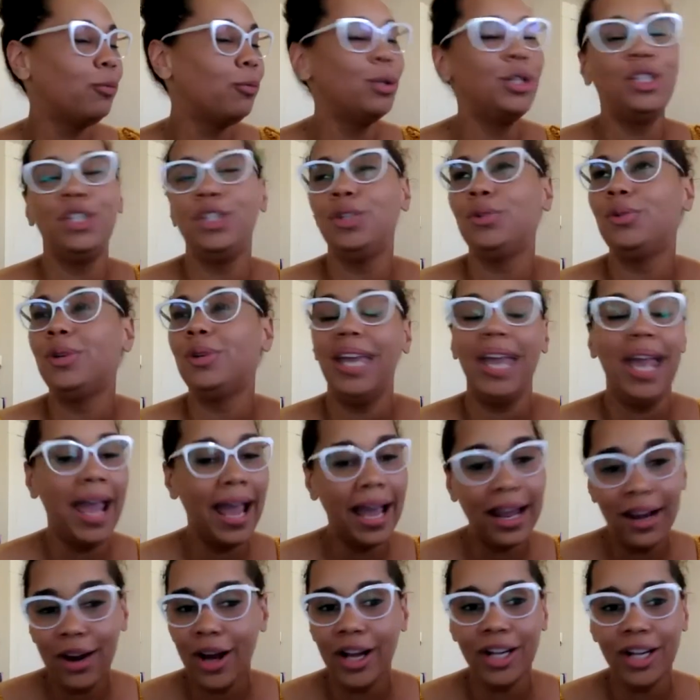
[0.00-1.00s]
which you
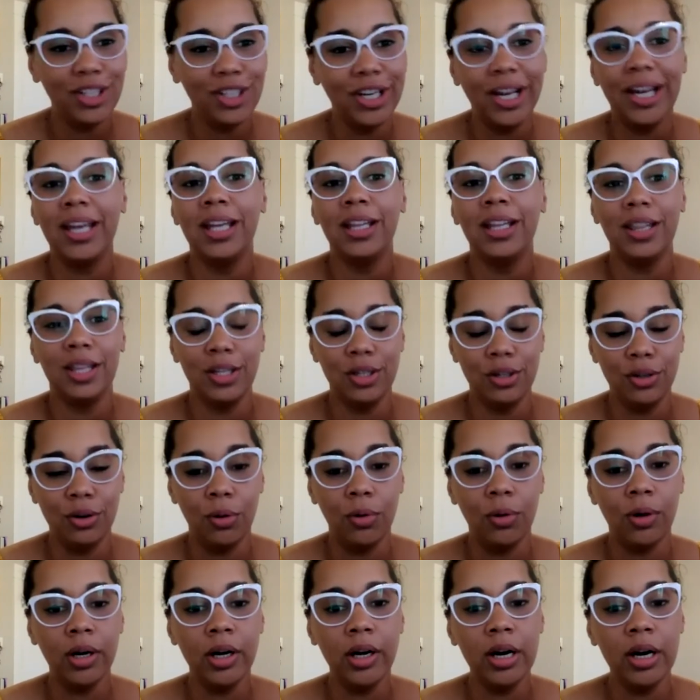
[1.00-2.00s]
cannot check at the
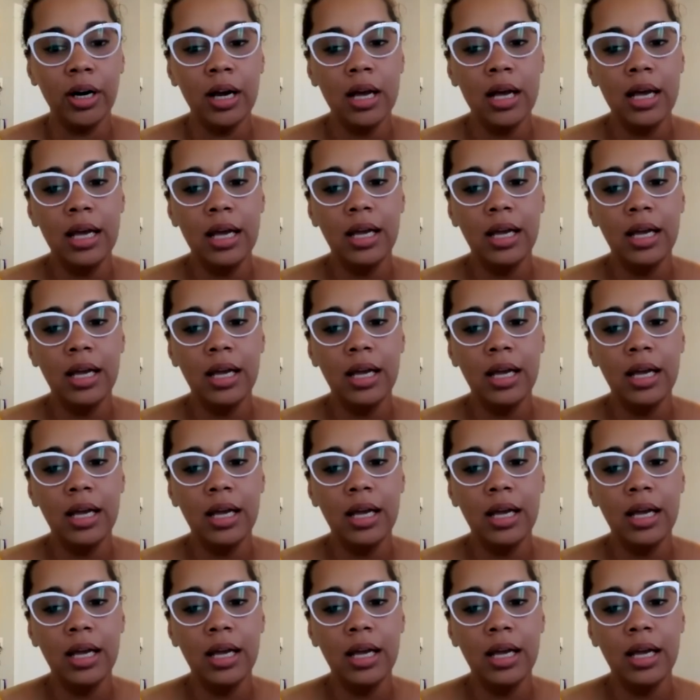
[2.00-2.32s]
door,